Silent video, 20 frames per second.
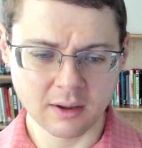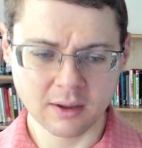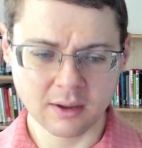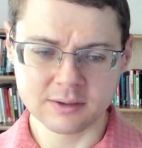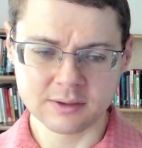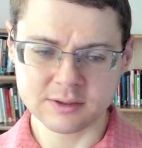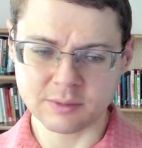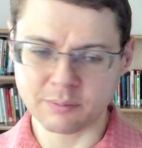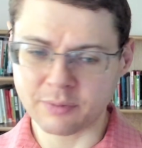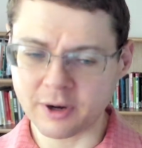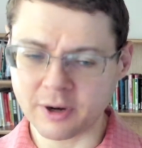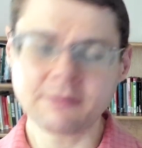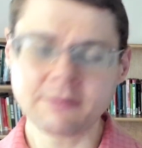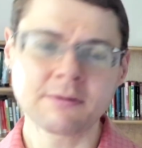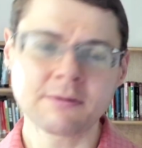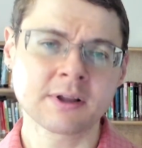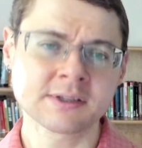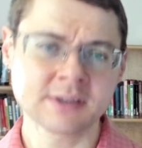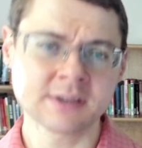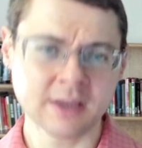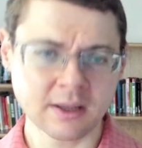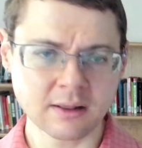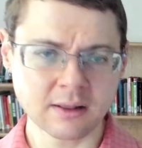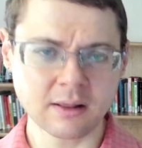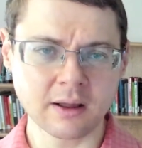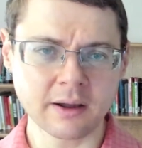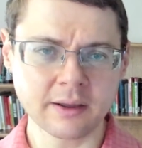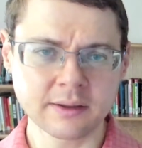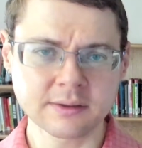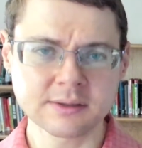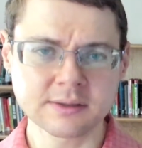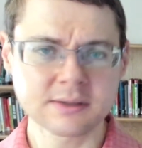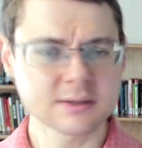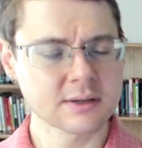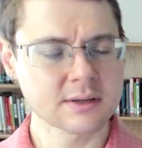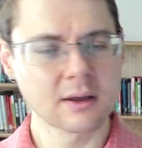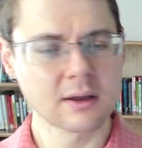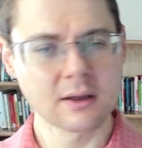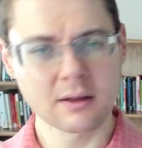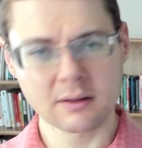So breathless headlines,
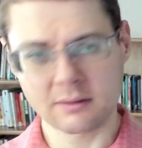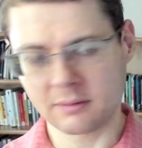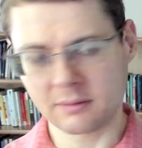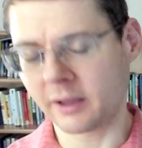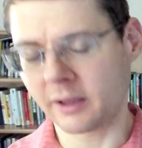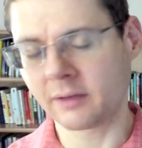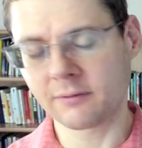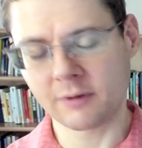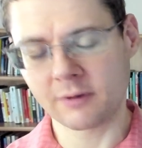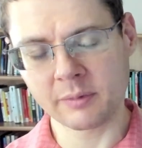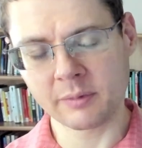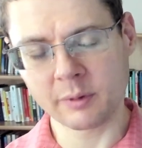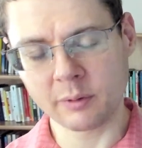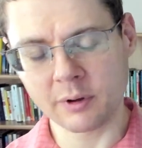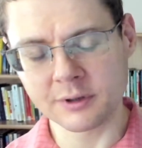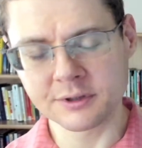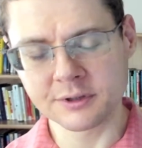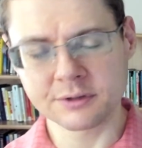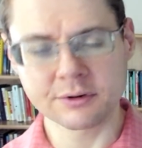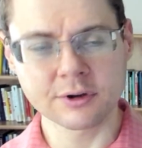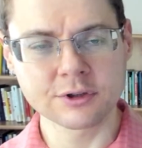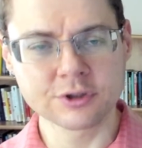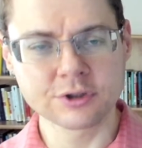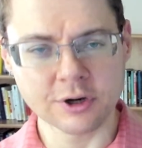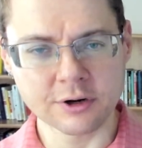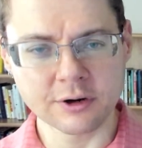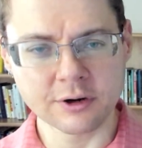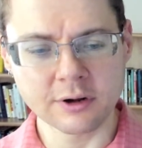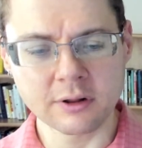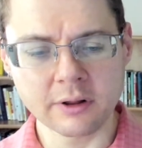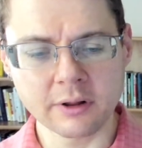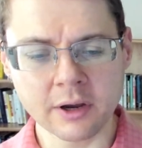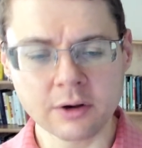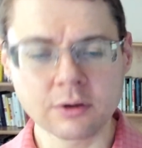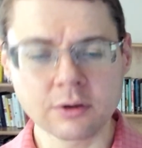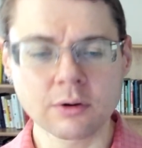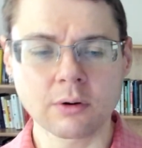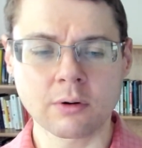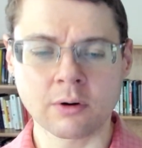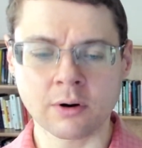like from the Wall Street Journal,
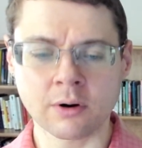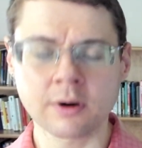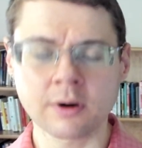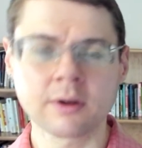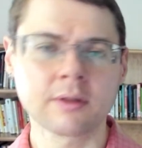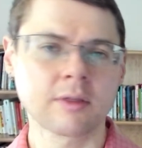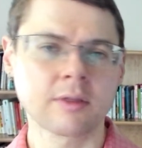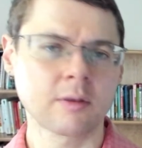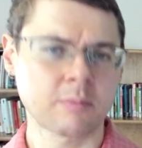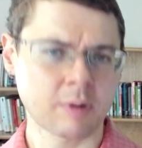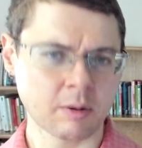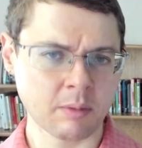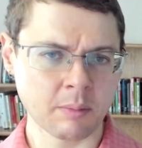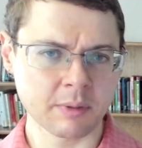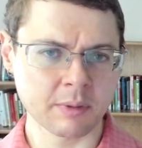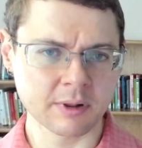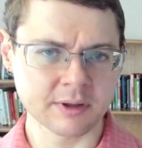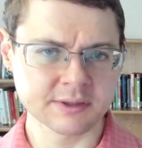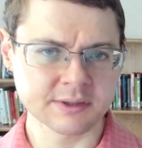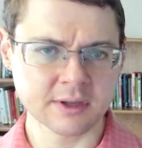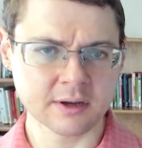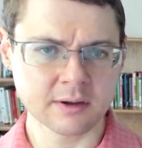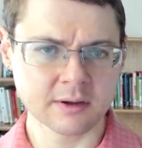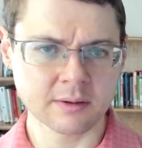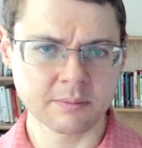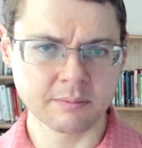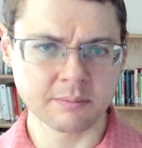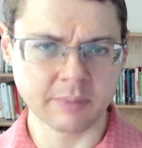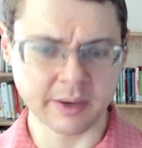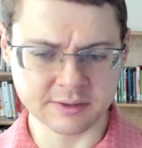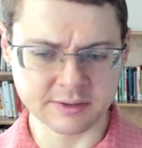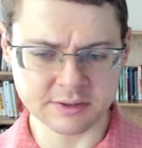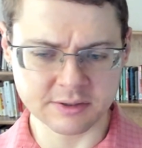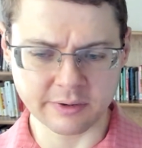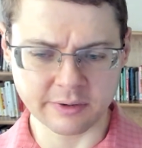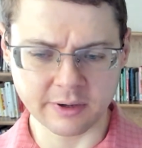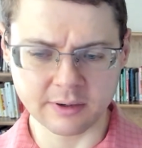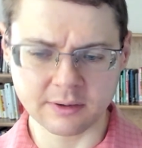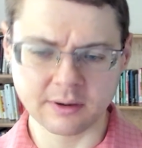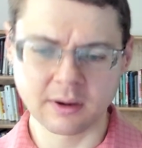ignore the probabilistic base
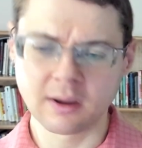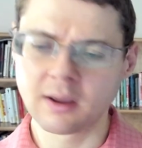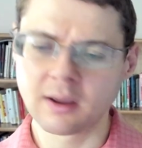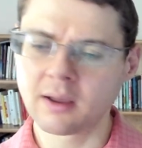rate.